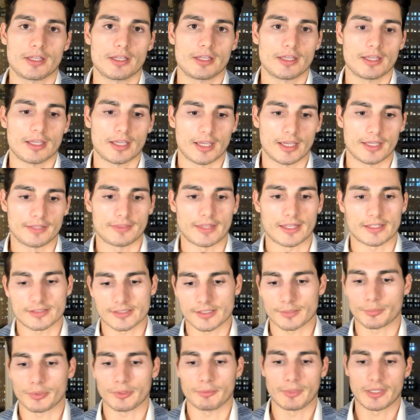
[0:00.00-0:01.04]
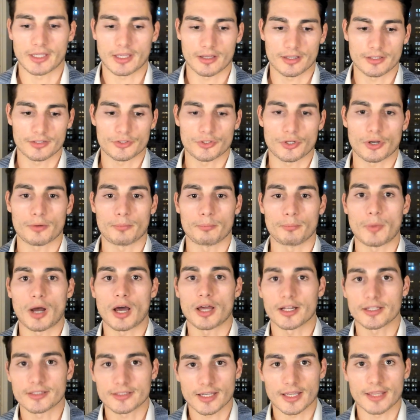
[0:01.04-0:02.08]
And that's simply because you're
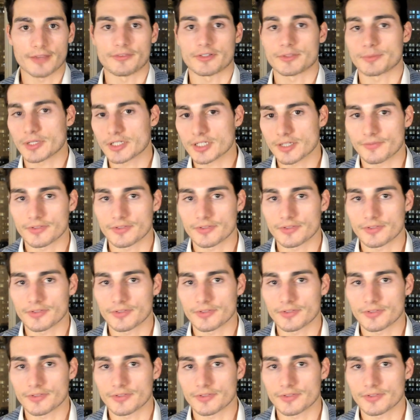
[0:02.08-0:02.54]
especially